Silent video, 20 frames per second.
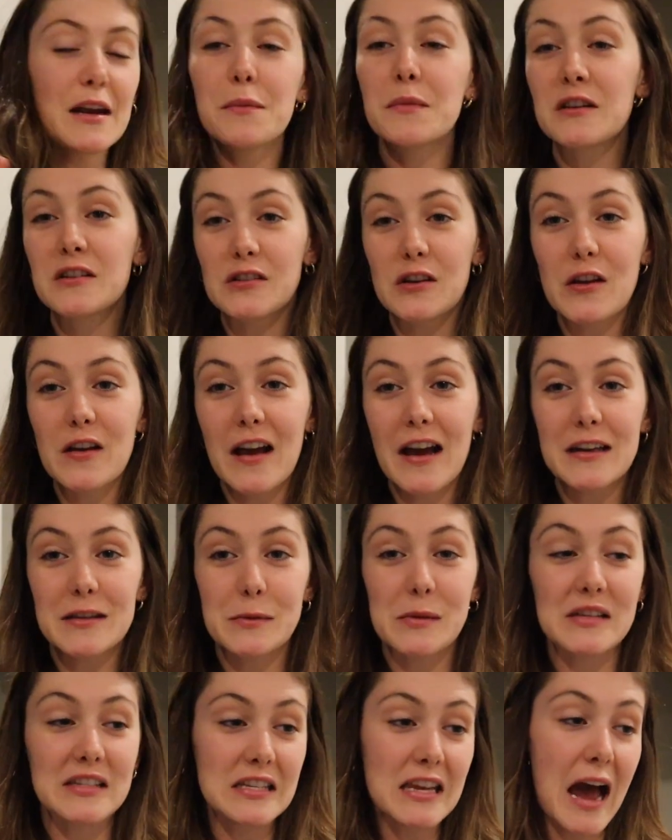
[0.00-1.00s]
Then I'm gonna show you
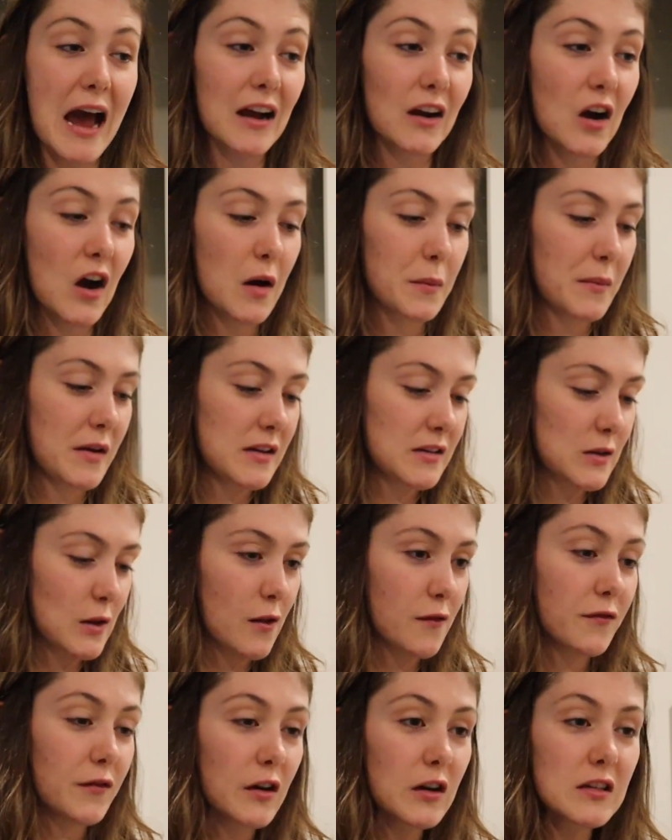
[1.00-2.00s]
guys what Zach got me. So
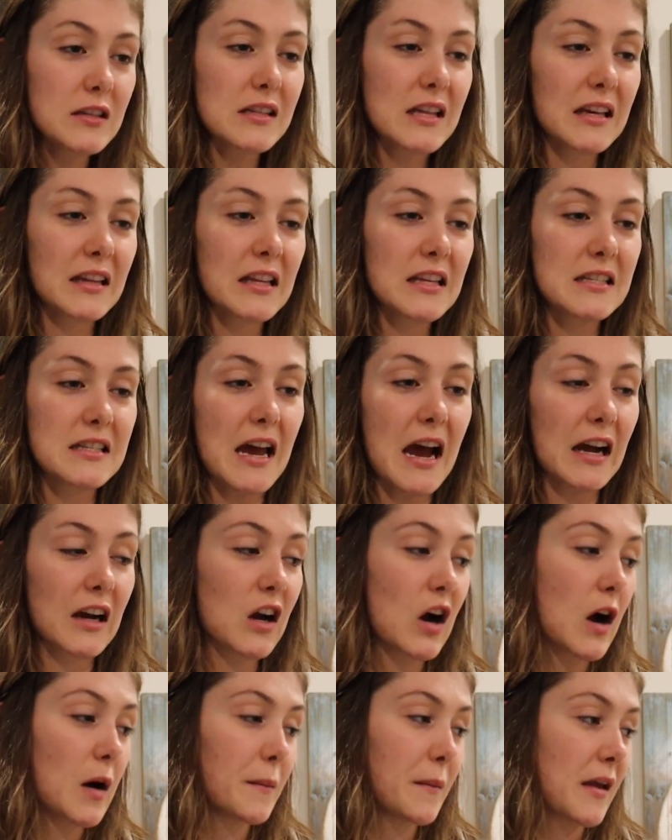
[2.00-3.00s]
the first thing that
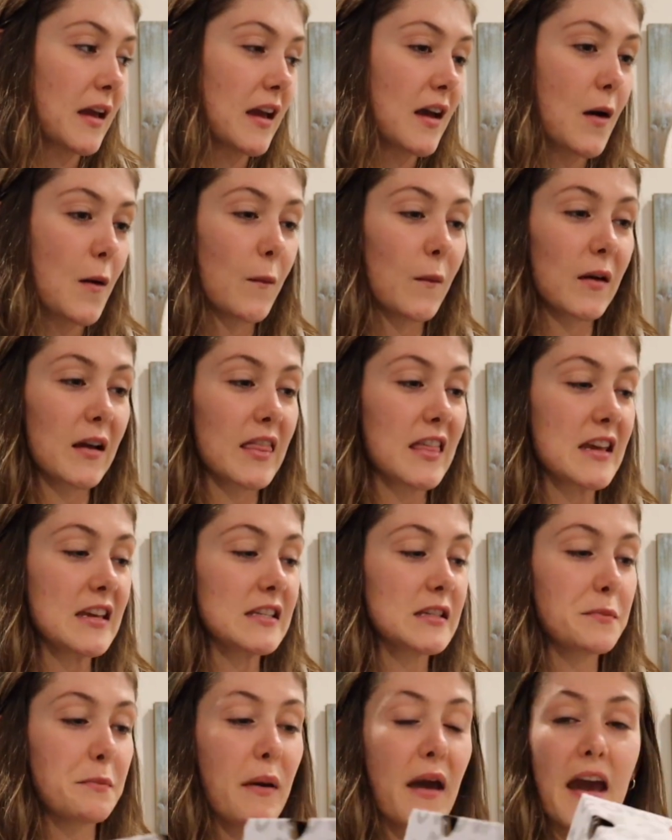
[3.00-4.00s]
Zach got me were
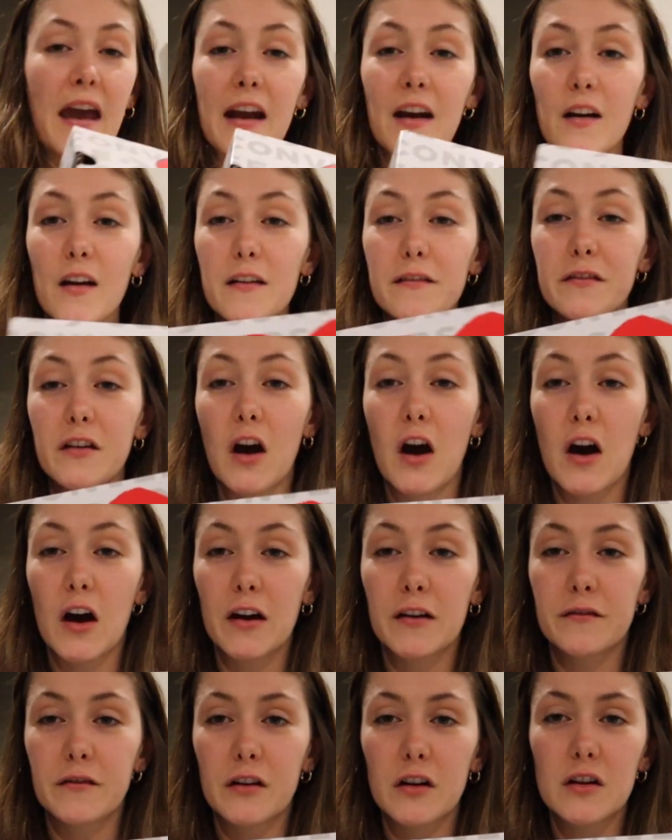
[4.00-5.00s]
these pair of
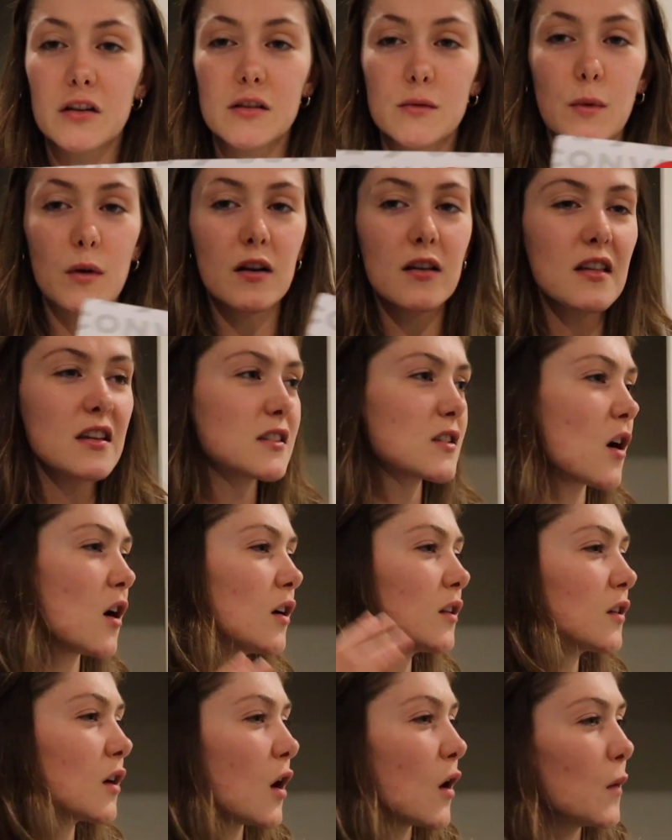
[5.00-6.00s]
Converse. What are these
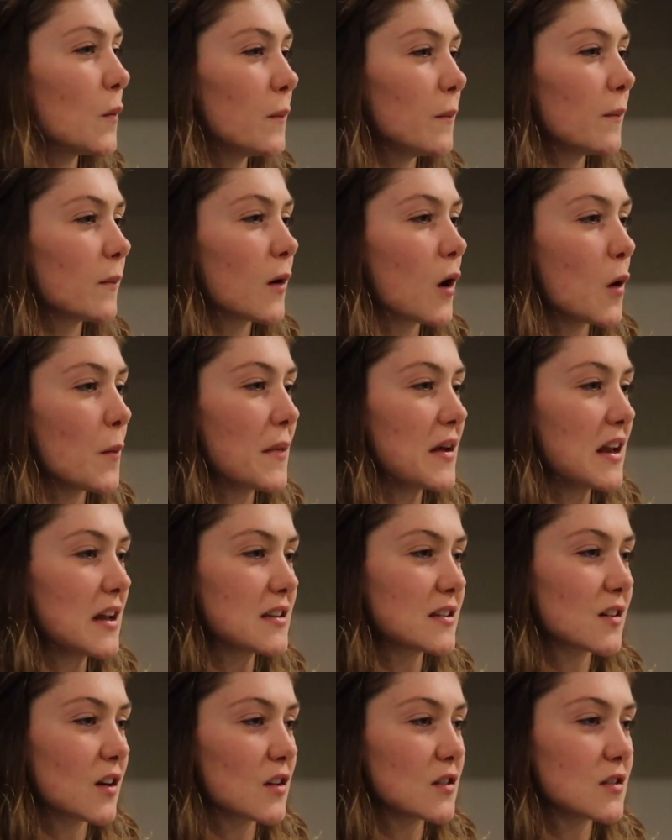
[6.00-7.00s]
called? Com Comme
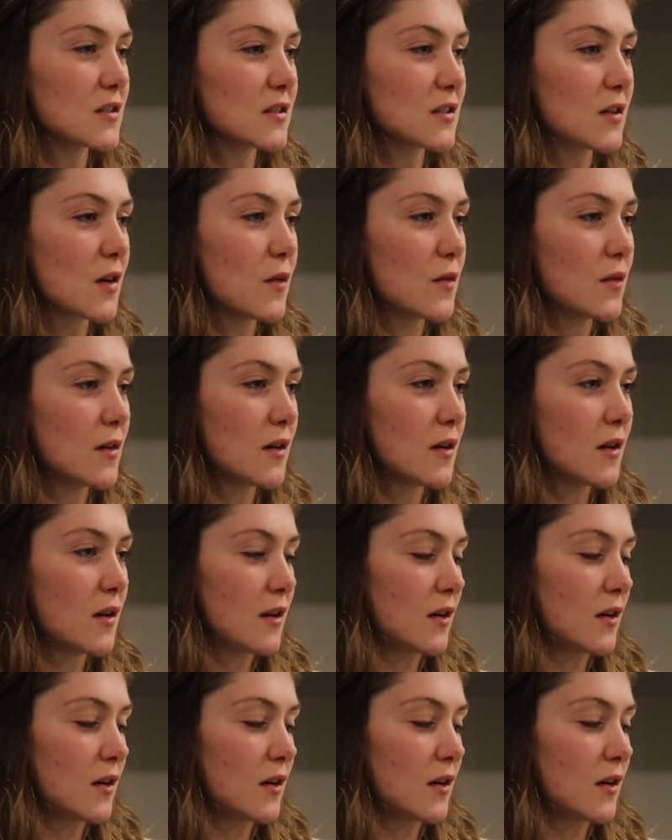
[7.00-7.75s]
des Garçons?